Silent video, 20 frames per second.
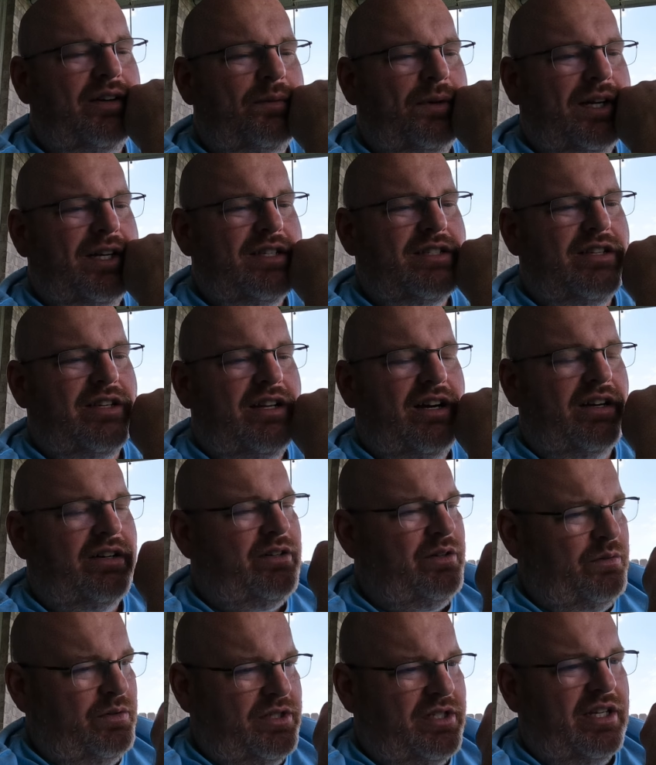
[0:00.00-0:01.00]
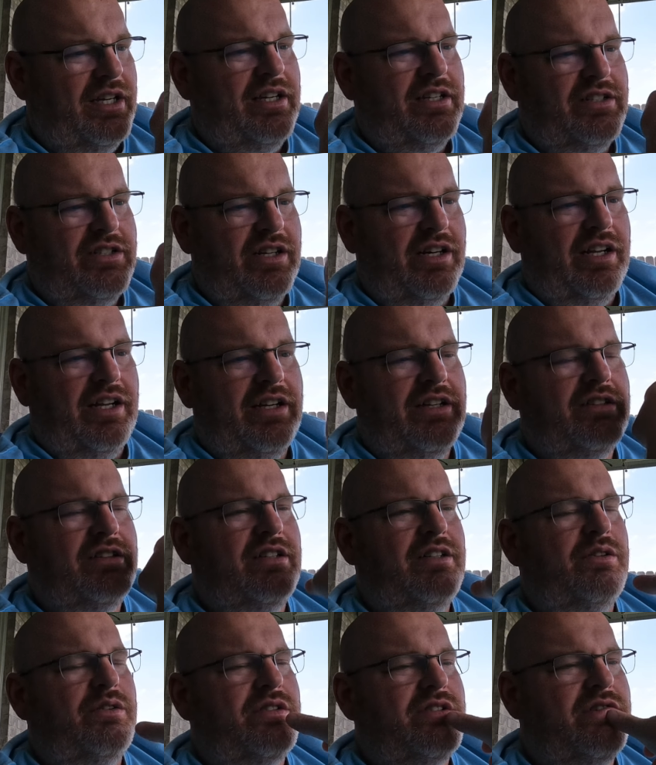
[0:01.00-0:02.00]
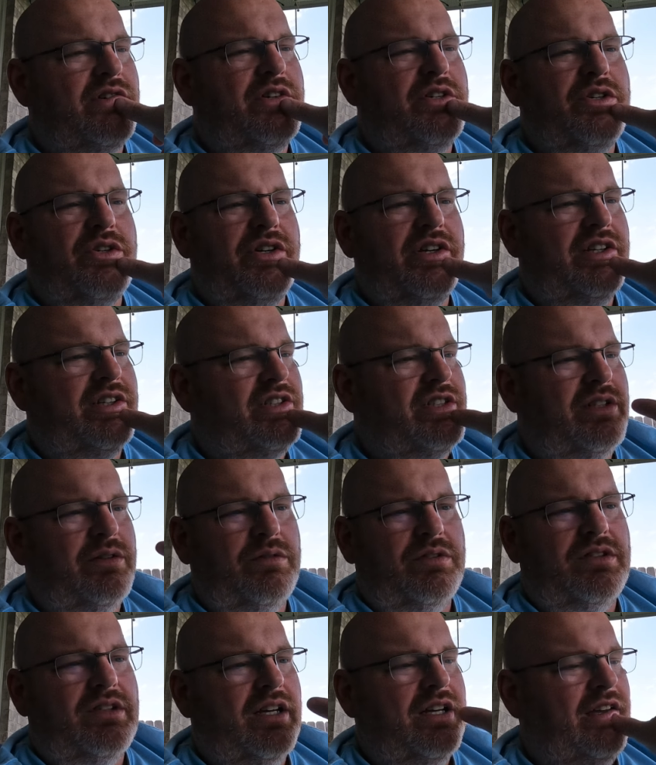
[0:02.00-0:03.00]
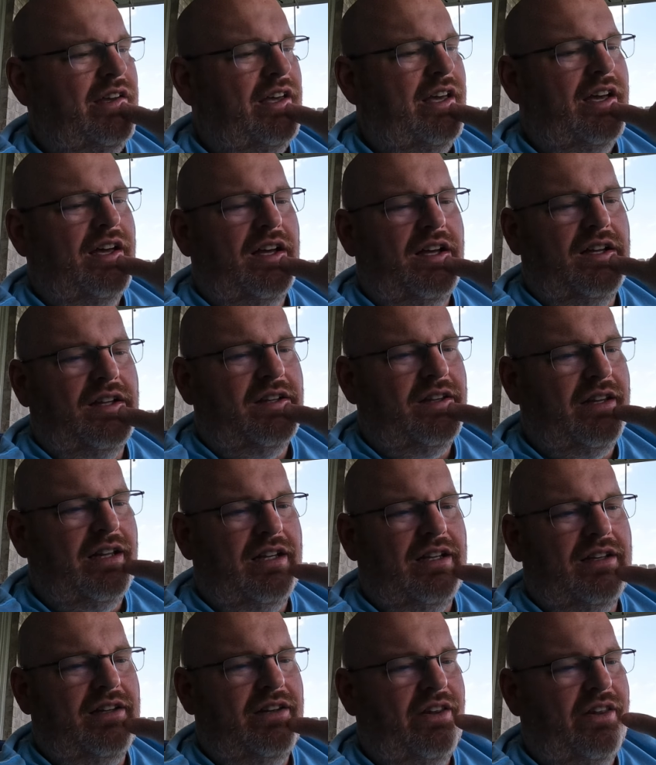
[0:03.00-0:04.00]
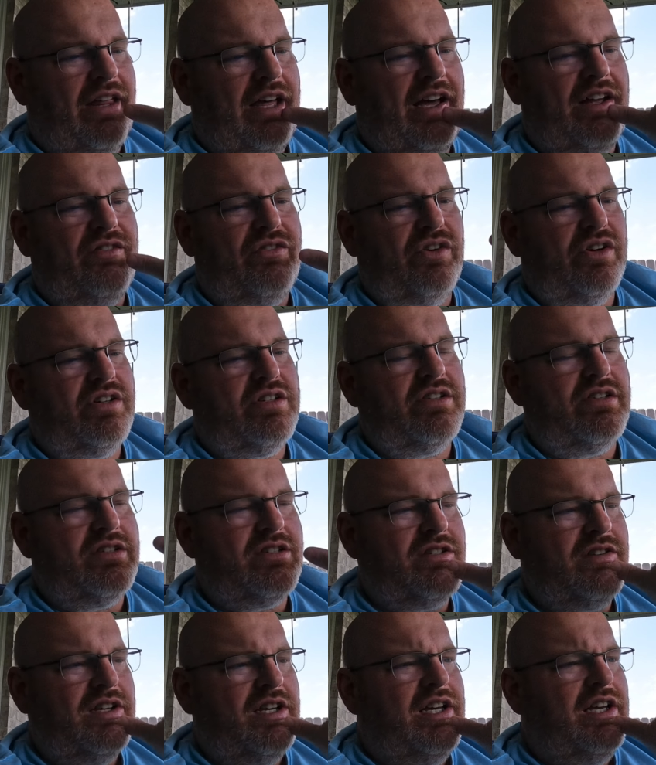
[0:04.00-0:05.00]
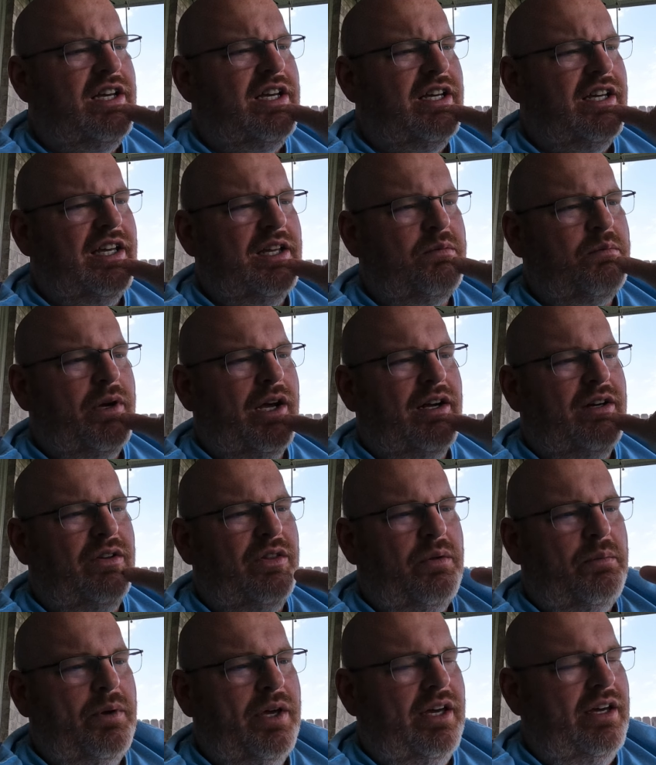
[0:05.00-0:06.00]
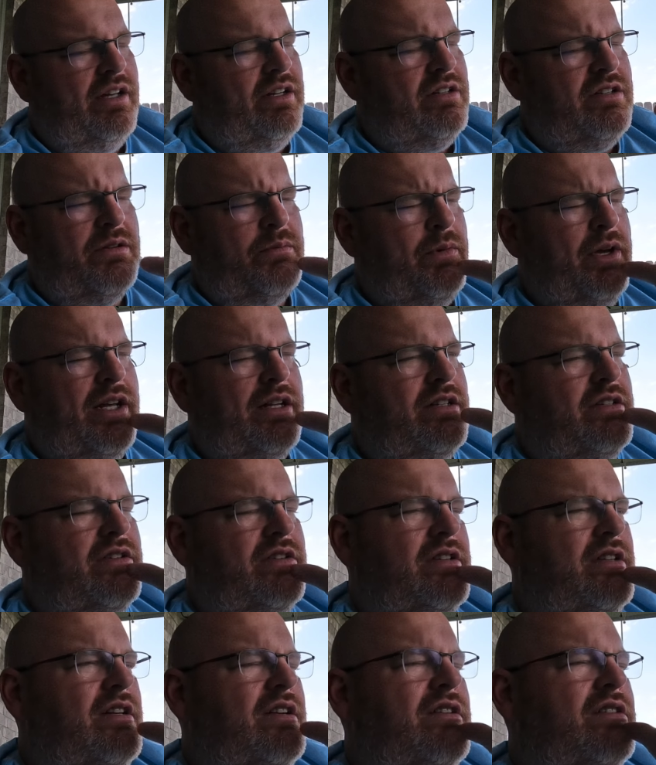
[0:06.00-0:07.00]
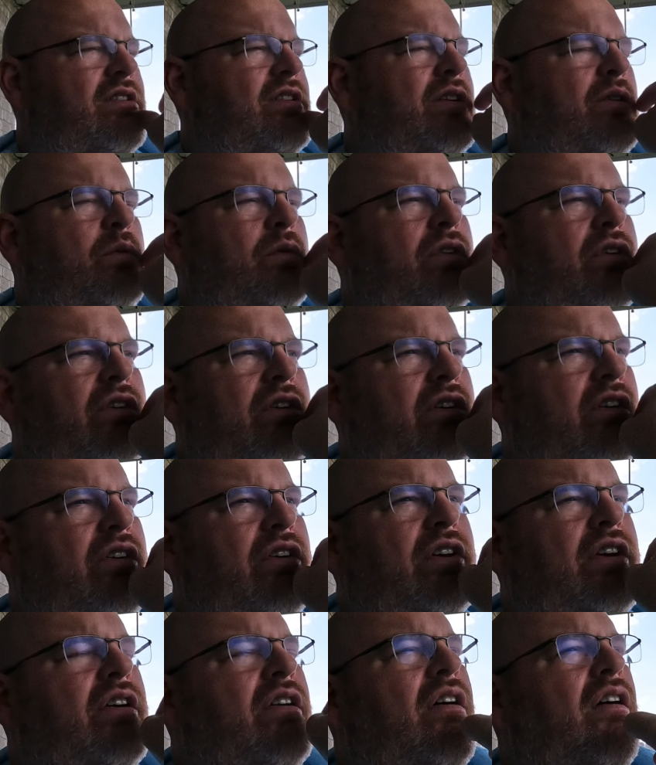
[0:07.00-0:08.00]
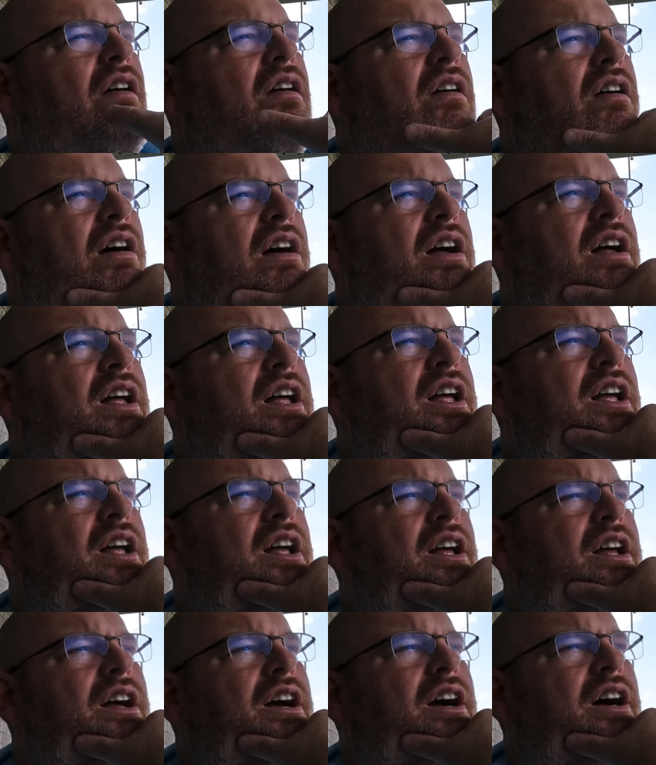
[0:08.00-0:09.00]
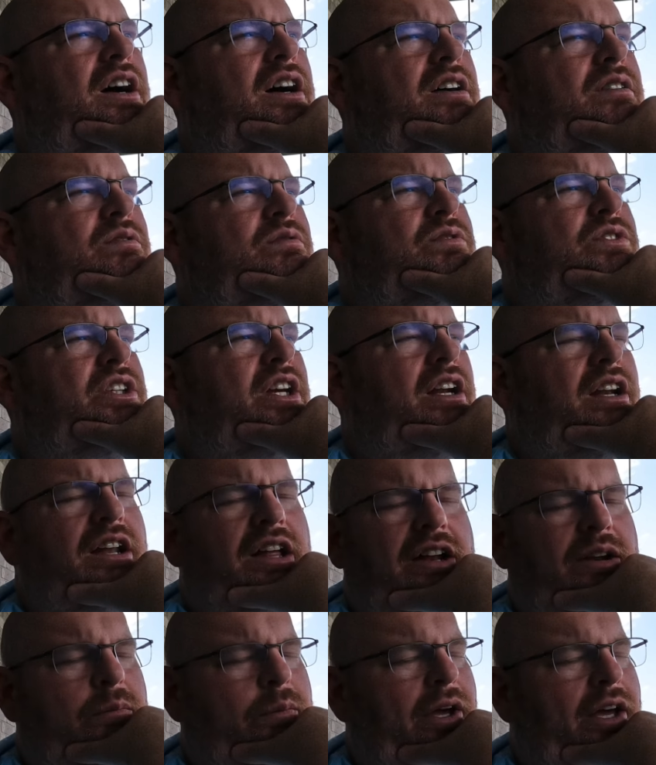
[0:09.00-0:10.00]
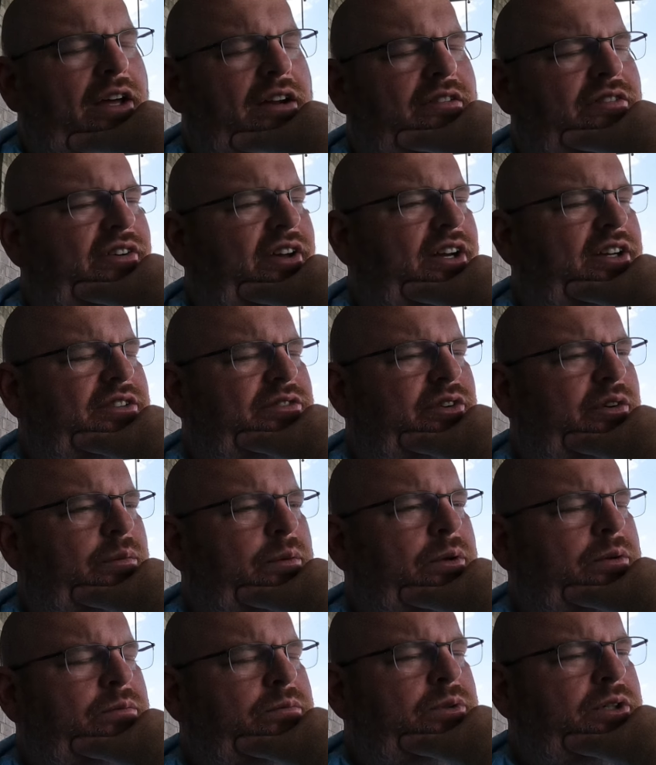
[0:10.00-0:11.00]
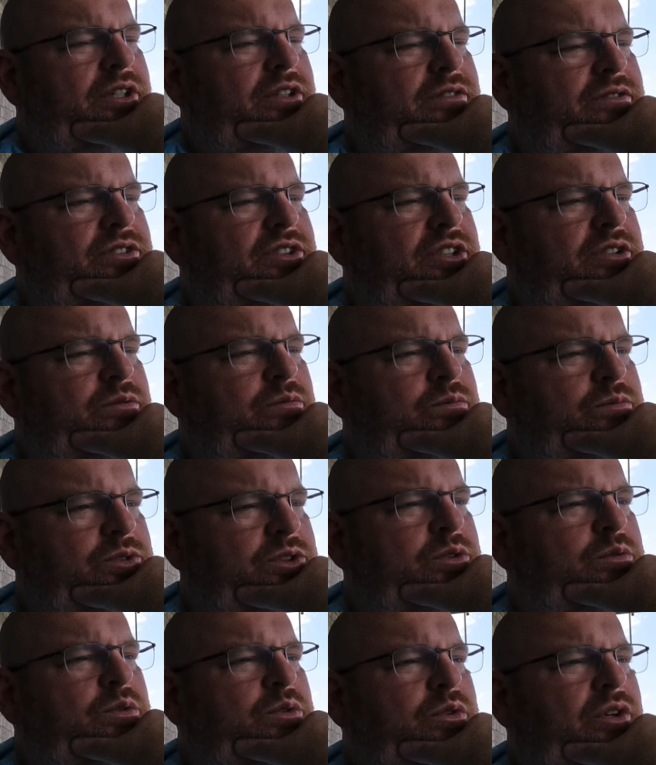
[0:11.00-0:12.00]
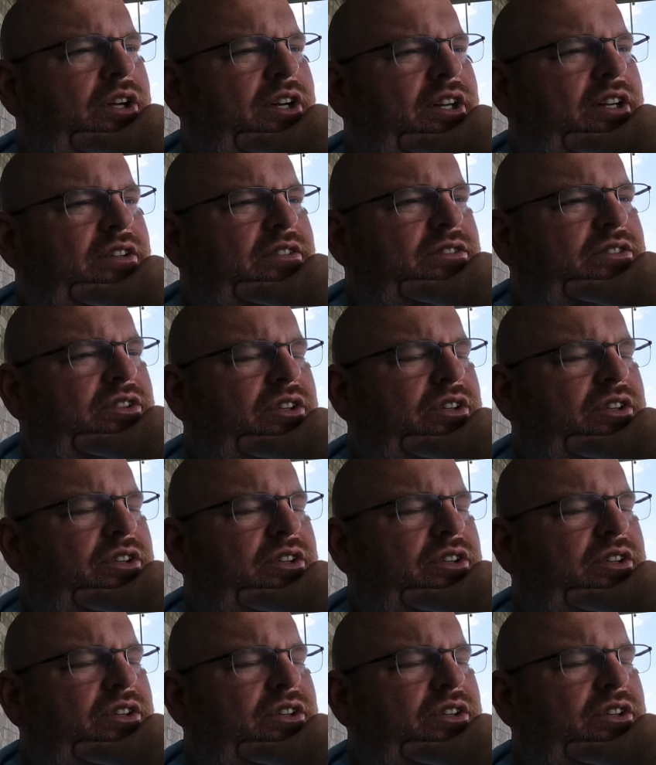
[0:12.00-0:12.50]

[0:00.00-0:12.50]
Because the doctor was saying she needed to do the surgery, and she was like, yeah, that that versus getting back on the meds. The meds just didn't sit with her good at all. Um, she had a lot of bad effects from it, but she she was ready.